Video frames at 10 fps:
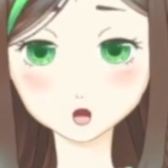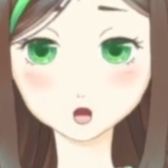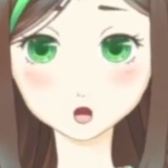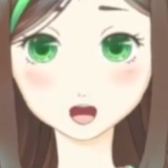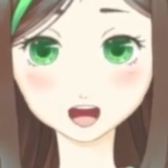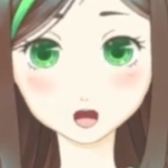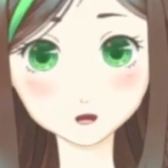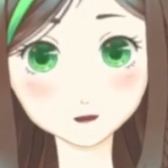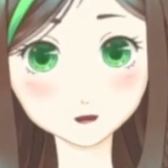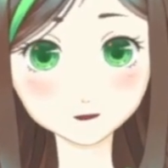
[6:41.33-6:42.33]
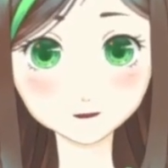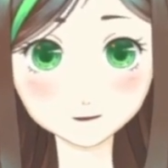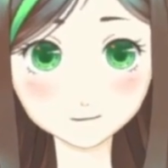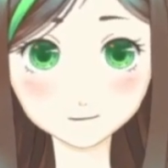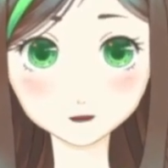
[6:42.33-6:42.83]
I also
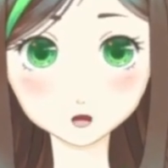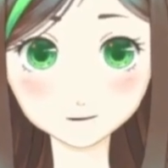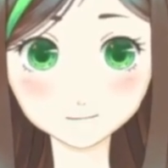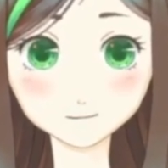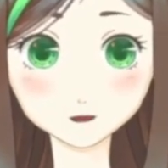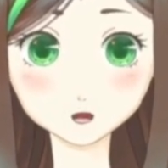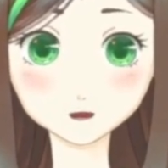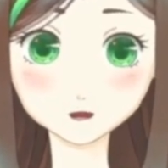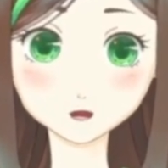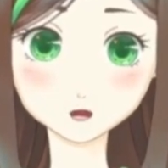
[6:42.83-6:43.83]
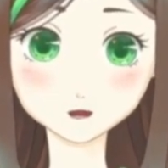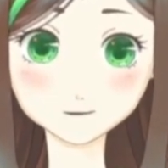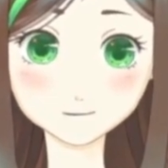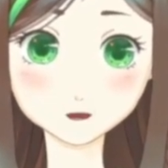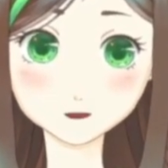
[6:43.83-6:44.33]
decided that I will go with
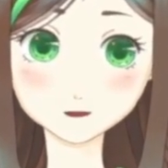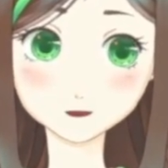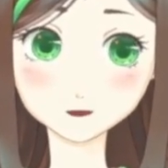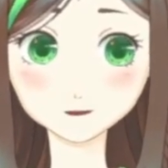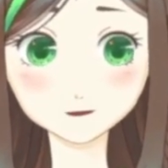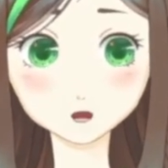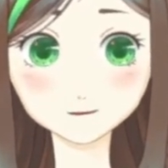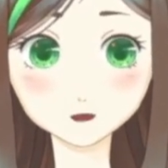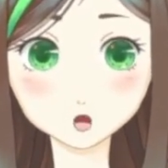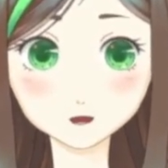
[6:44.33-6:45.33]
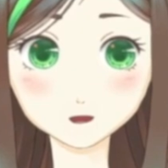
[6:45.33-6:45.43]
somewhat rough outlines.